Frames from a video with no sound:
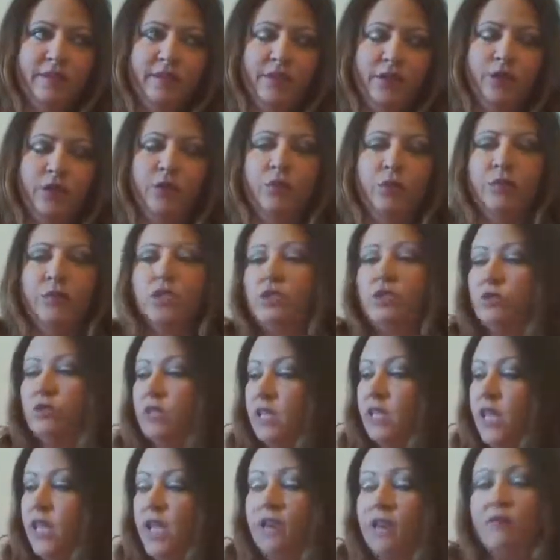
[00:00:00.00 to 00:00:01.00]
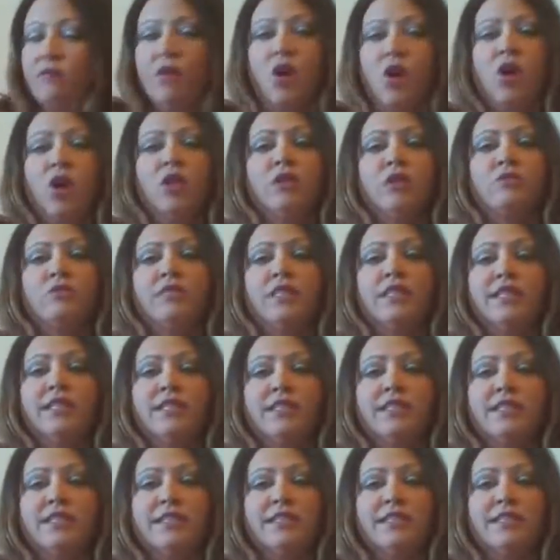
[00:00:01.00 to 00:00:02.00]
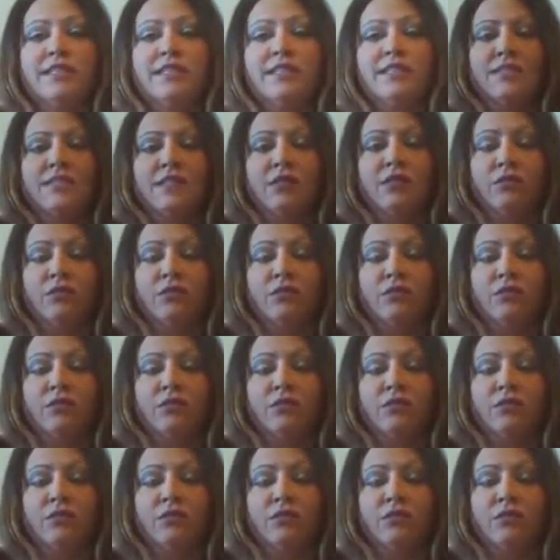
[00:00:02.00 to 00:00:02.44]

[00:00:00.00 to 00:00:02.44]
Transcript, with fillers: You know, but you can have all of this